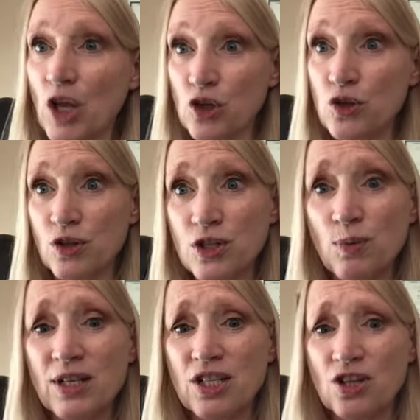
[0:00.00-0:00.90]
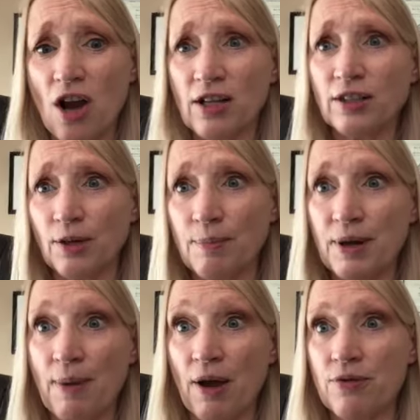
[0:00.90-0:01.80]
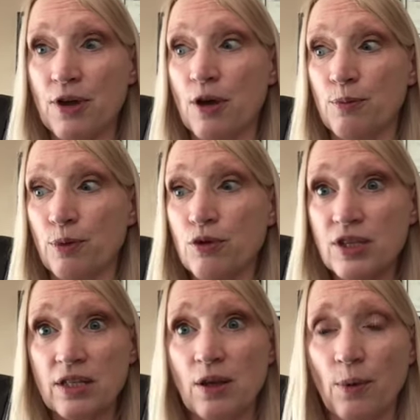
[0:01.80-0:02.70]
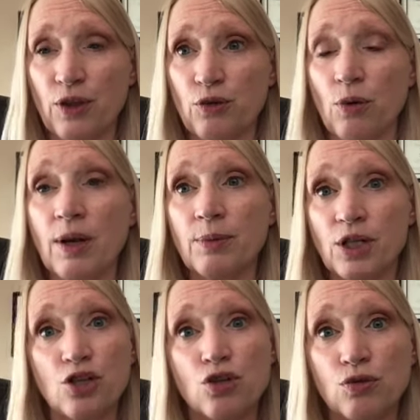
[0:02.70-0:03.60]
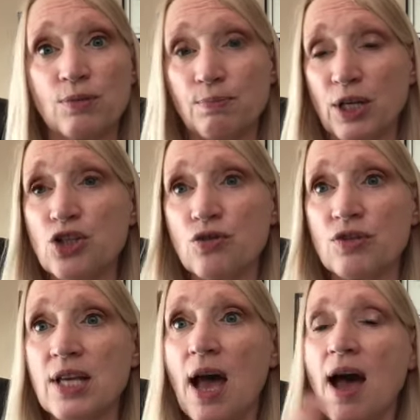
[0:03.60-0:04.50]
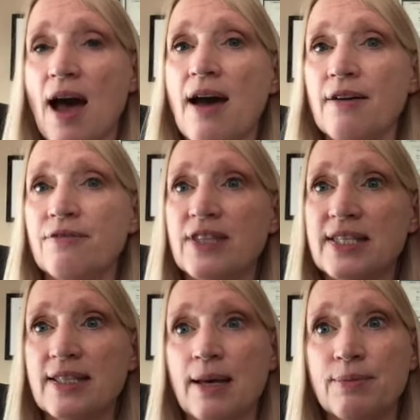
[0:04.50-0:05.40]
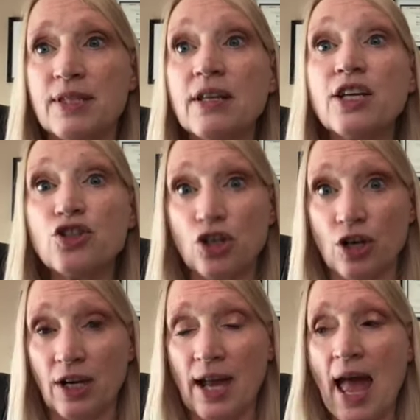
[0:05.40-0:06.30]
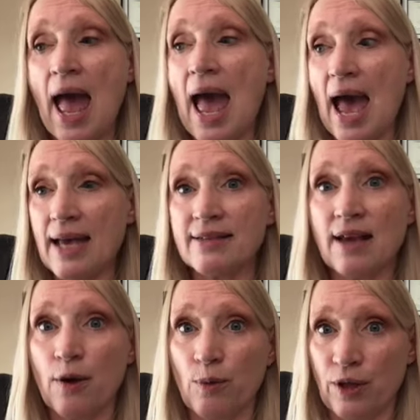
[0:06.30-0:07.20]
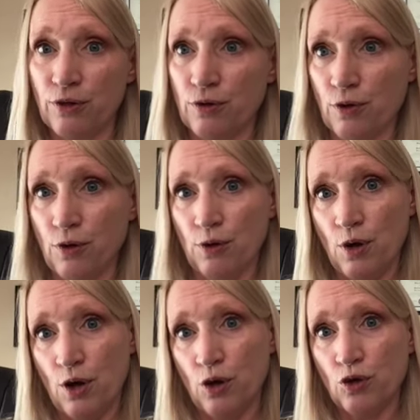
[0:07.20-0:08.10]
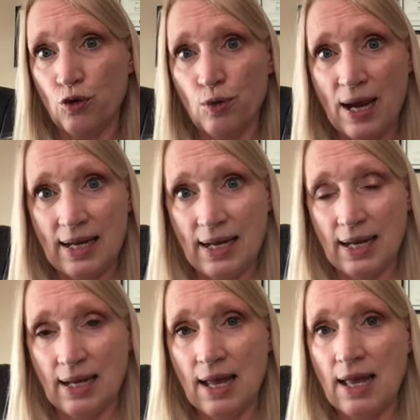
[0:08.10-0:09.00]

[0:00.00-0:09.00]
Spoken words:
So I just want to talk a little bit about the process I went through, and I'm going to show some pictures of the steps that I took as I went through creating